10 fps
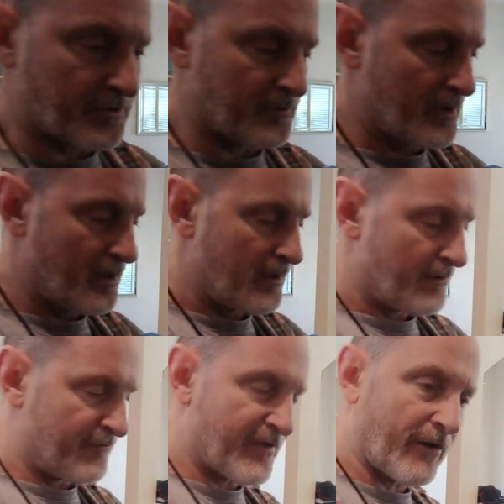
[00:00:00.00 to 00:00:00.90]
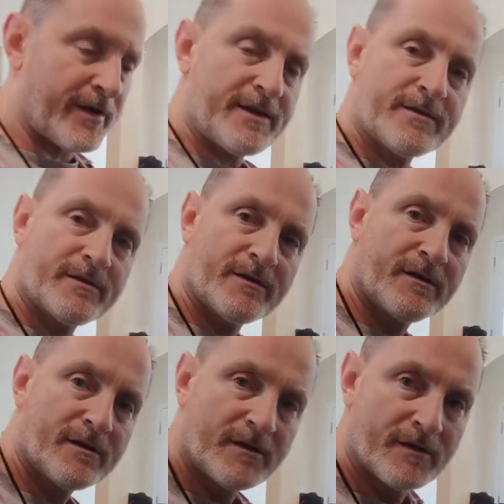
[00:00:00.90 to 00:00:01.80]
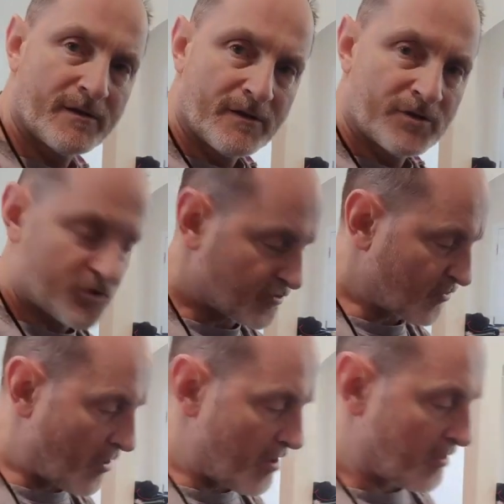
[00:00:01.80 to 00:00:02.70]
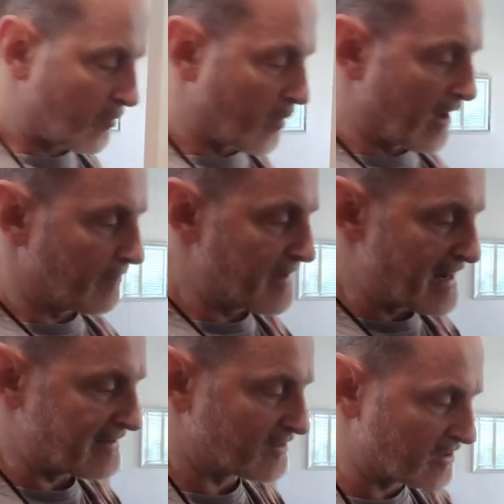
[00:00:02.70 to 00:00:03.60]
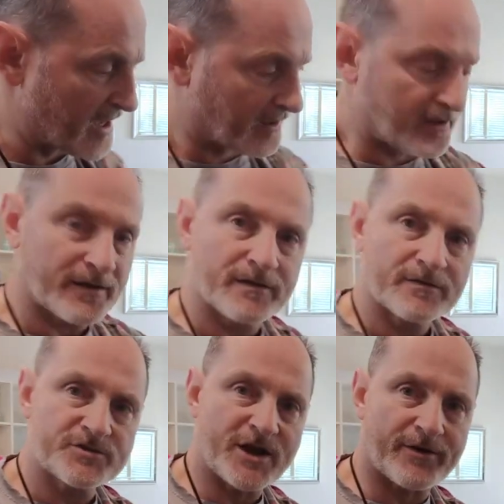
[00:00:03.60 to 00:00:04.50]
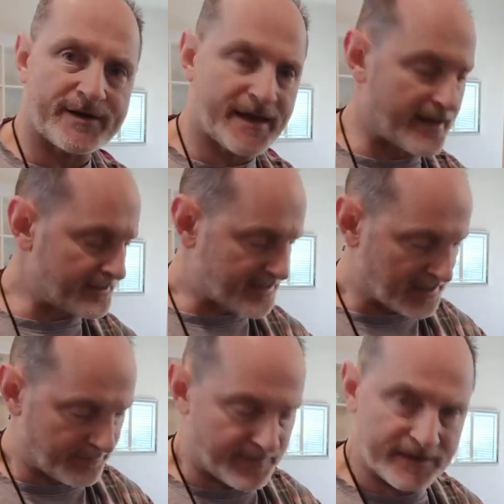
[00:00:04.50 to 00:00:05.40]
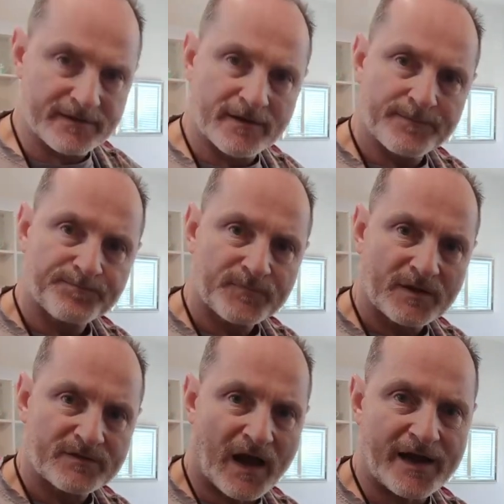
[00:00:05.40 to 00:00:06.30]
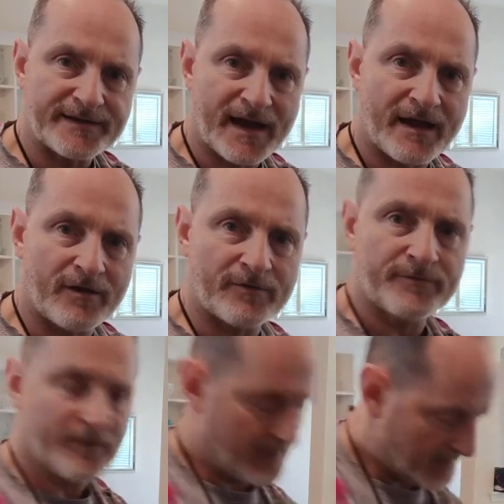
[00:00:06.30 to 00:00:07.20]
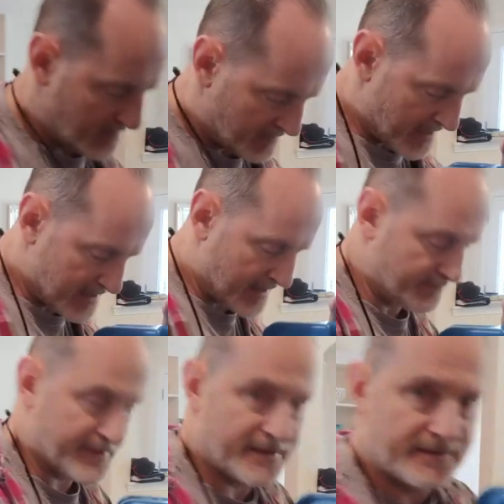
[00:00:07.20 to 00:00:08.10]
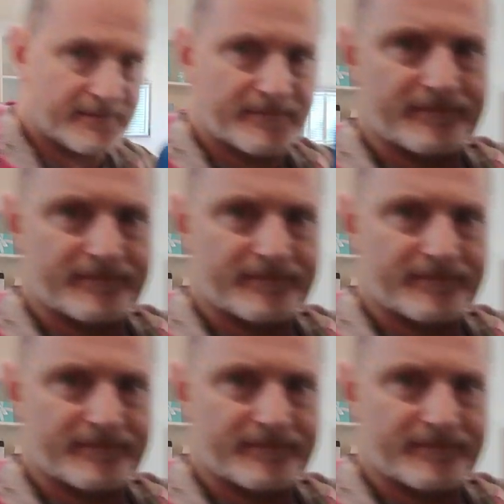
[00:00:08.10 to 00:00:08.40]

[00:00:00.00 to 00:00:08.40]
are very strong, well-made, thick jerry cans. They could be tied down. They can be